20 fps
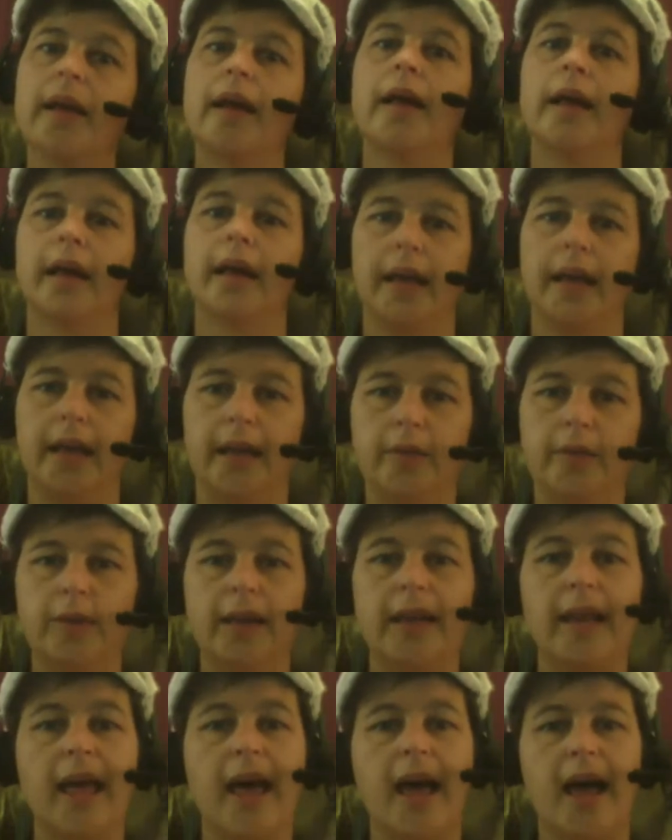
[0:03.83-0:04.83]
And
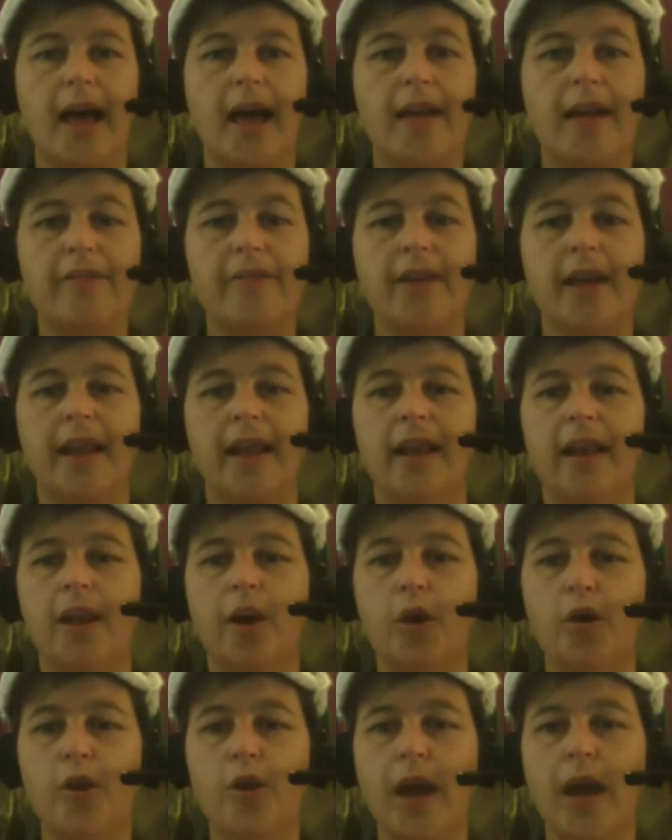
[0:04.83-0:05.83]
we're live.
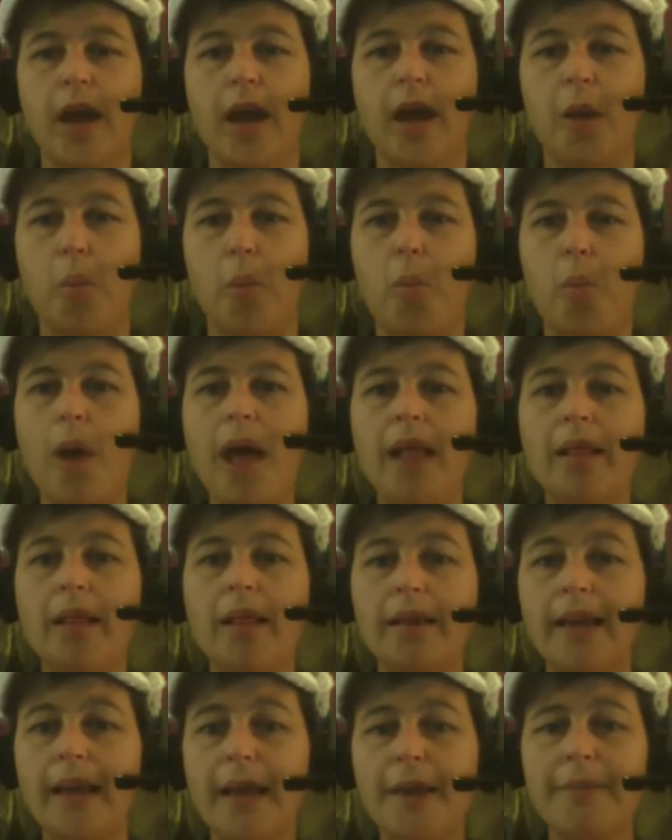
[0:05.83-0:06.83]
Hello and
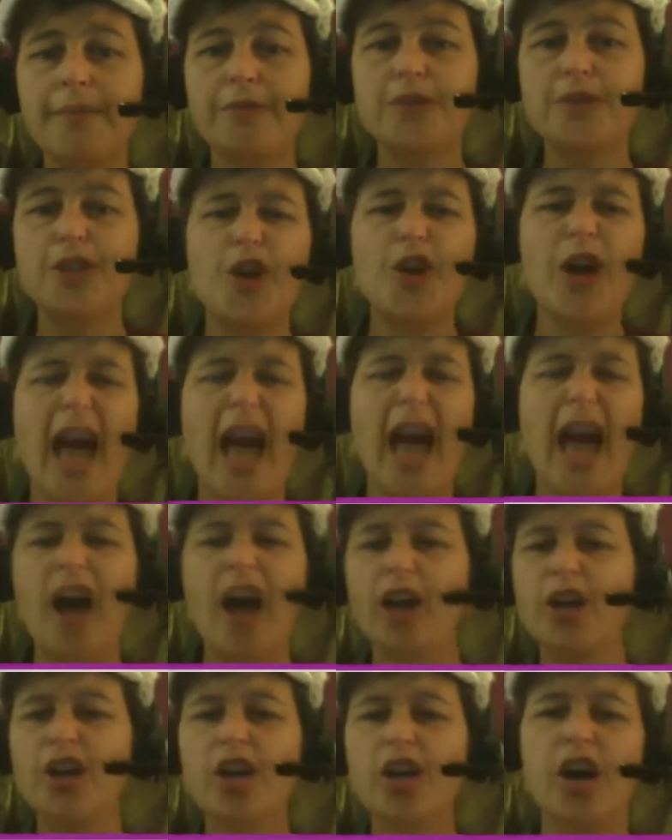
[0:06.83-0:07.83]
welcome to our
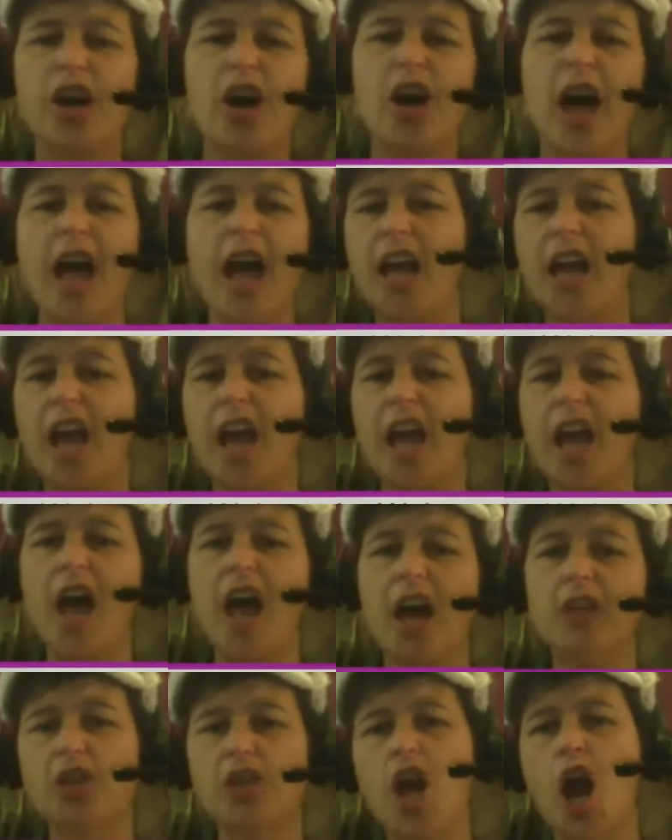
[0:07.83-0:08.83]
Google Hangout.
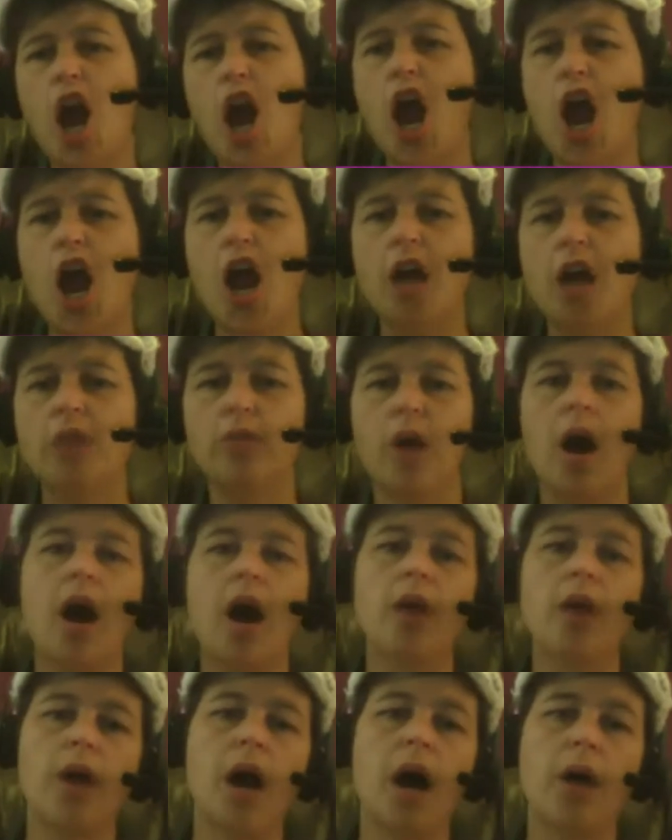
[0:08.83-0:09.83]
Yay! Wah
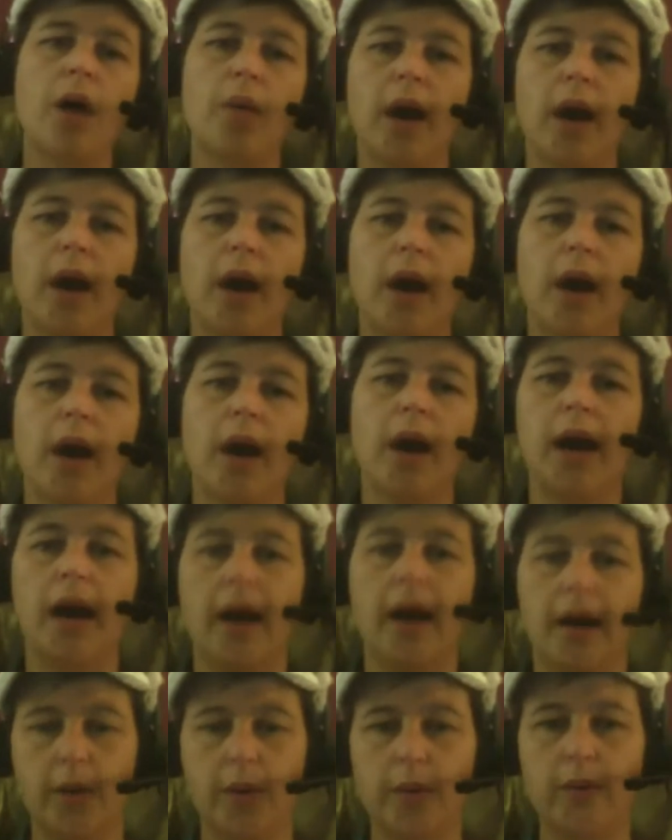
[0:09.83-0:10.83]
wah wah.
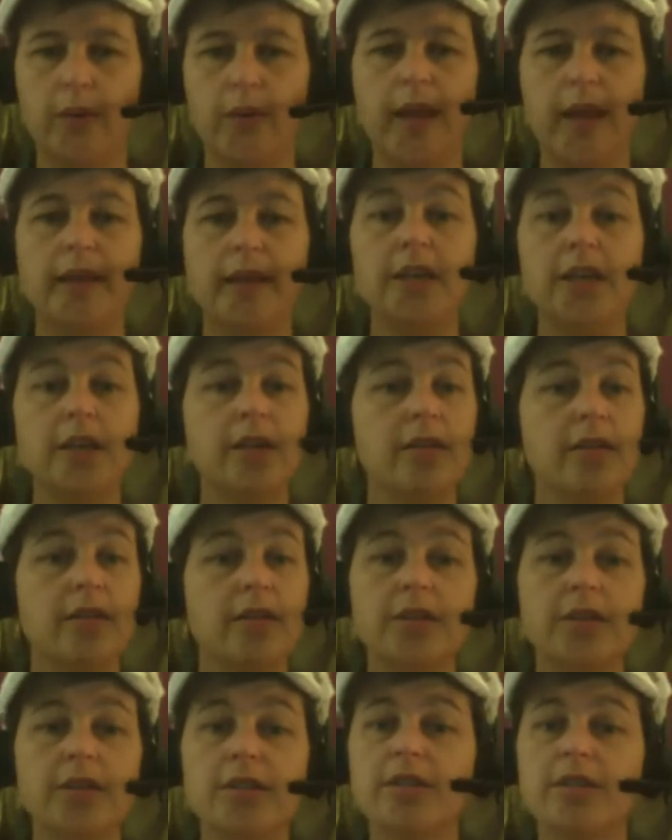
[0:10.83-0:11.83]
Or
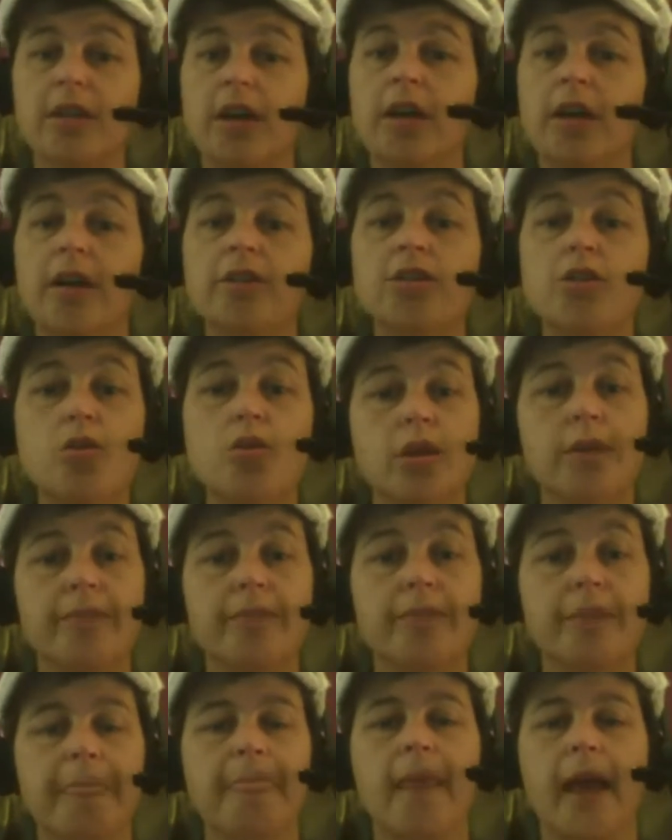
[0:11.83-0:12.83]
talk
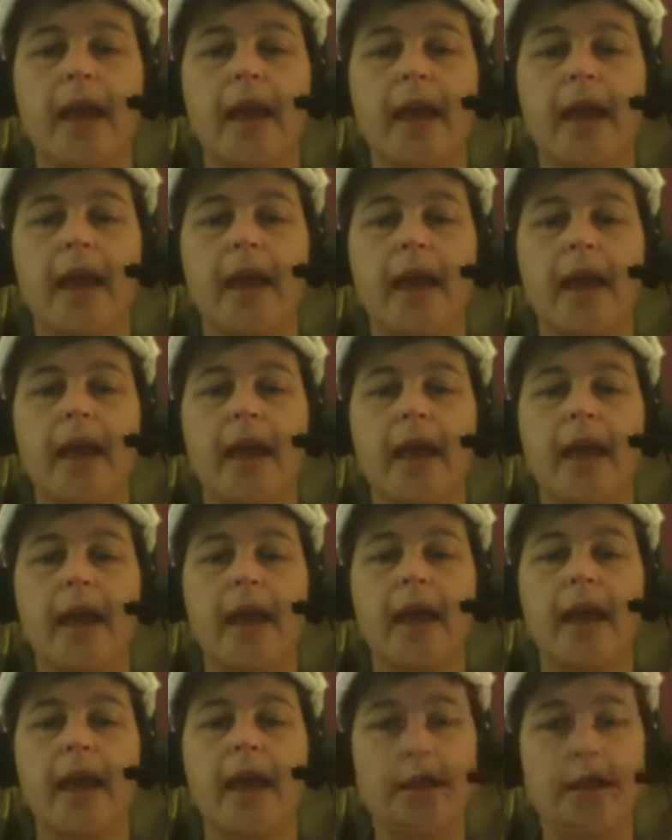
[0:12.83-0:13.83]
and
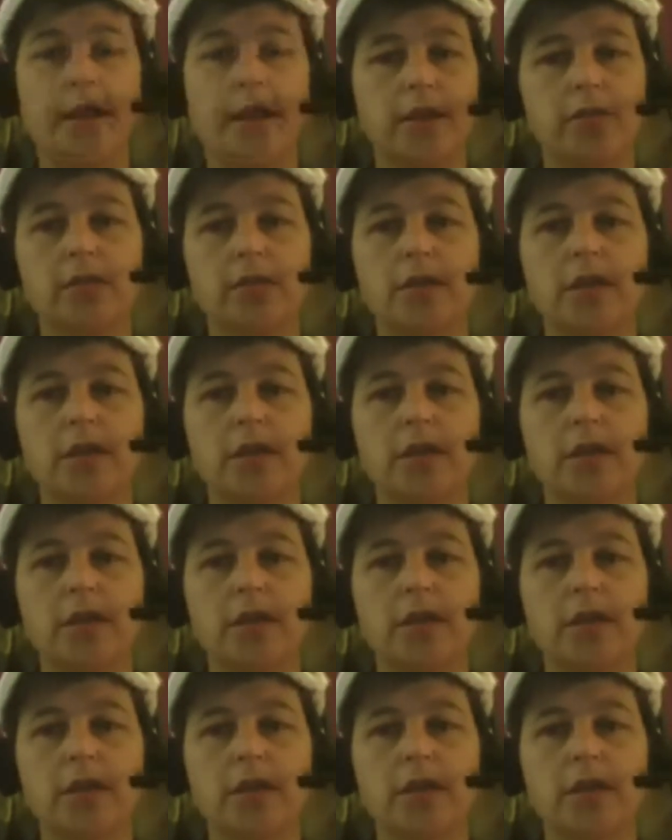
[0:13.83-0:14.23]
talk and talk.